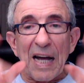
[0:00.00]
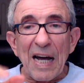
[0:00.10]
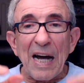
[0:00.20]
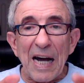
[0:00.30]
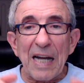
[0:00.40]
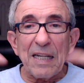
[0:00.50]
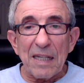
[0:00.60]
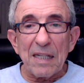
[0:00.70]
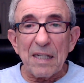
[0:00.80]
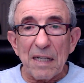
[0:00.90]
I
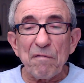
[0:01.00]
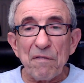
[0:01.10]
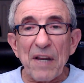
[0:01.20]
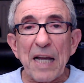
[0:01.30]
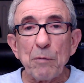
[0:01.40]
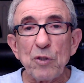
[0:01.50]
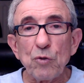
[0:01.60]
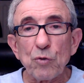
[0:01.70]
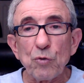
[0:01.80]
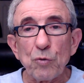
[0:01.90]
am flying with
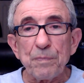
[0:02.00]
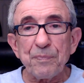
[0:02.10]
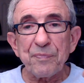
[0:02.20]
you too.